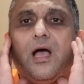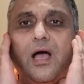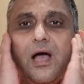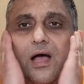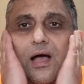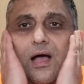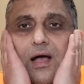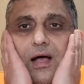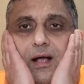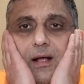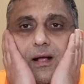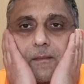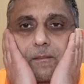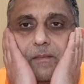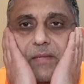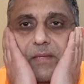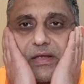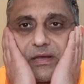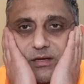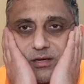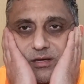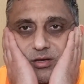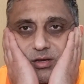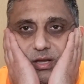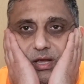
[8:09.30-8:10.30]

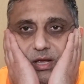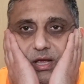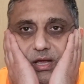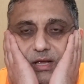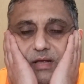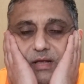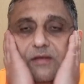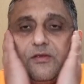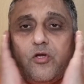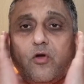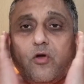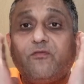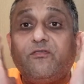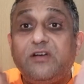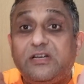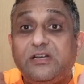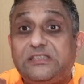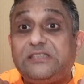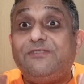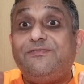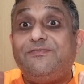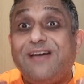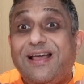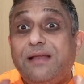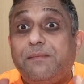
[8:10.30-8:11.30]
making your
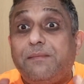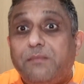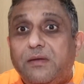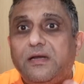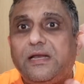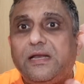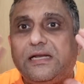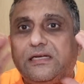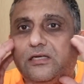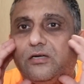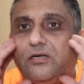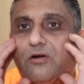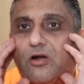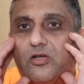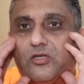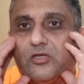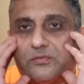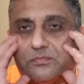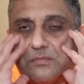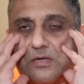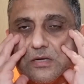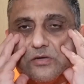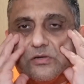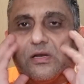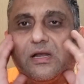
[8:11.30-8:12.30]
first development at the
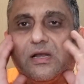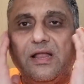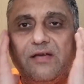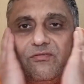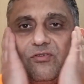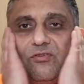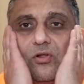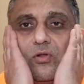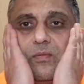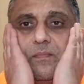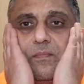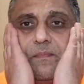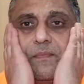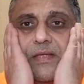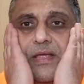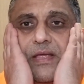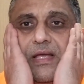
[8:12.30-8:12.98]
gross motor level